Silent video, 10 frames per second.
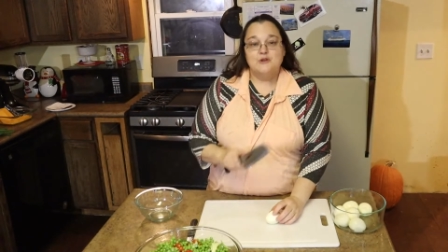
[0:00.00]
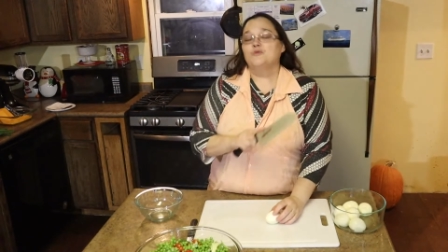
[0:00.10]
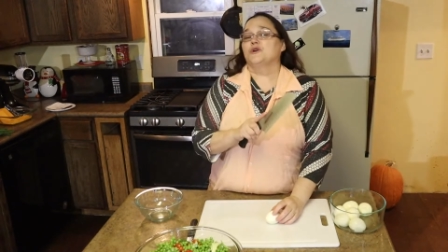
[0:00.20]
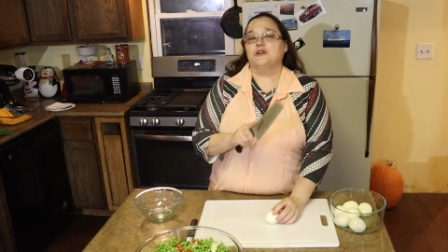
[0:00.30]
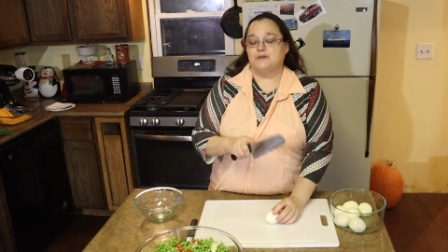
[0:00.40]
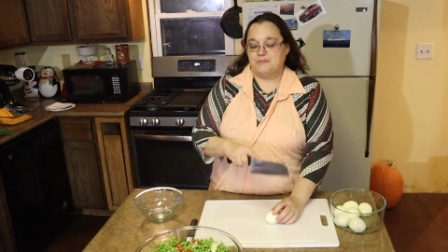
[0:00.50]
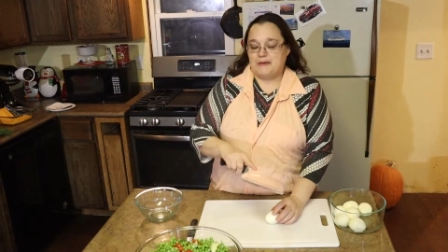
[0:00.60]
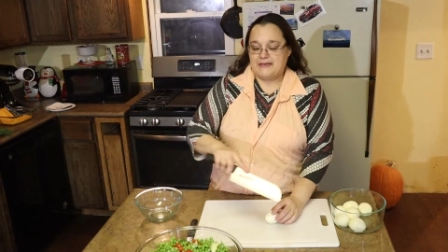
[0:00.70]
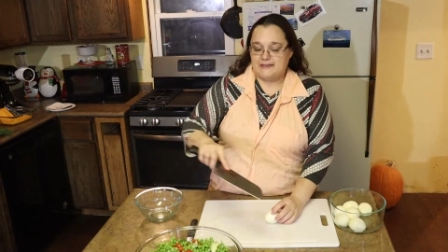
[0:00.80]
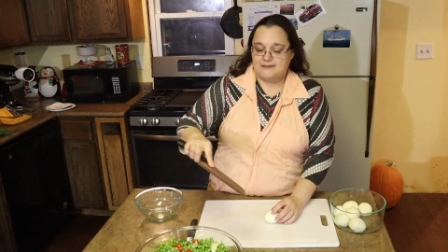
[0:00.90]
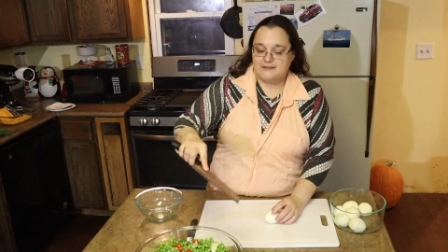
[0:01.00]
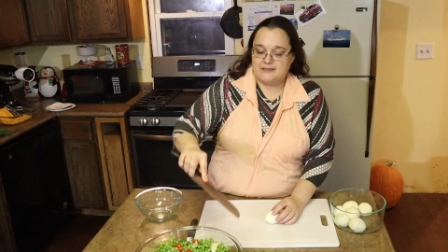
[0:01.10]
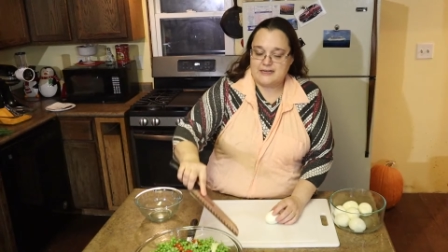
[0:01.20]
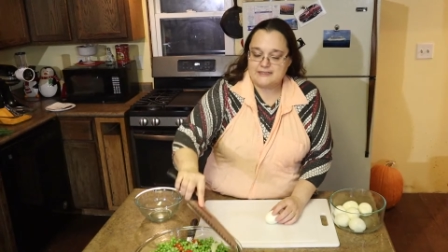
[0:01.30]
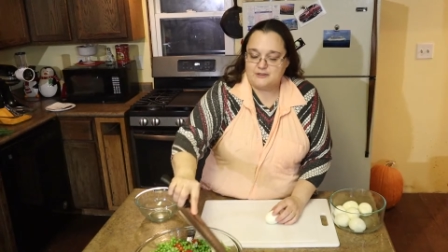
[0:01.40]
We're going to make it
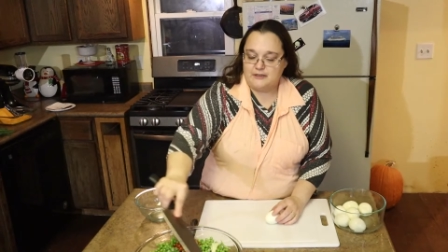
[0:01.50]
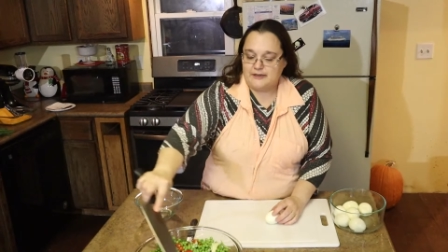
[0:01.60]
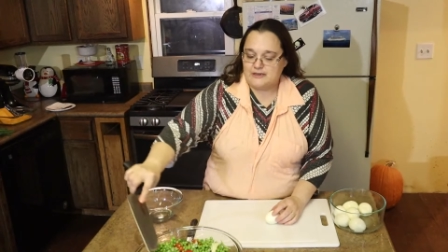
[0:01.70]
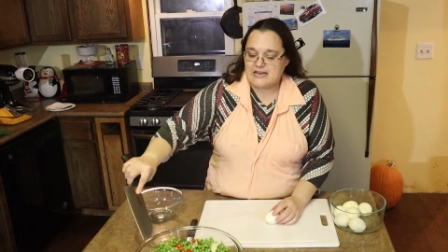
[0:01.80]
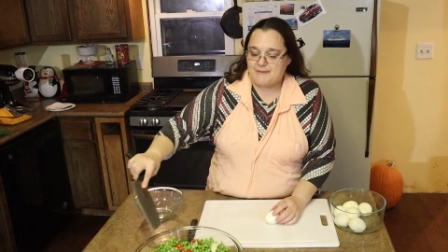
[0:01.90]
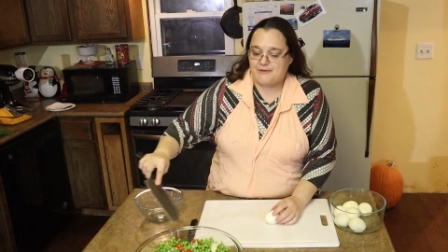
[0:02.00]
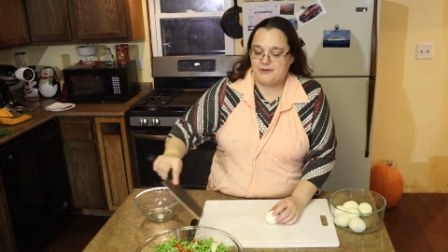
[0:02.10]
a nice little layer on top of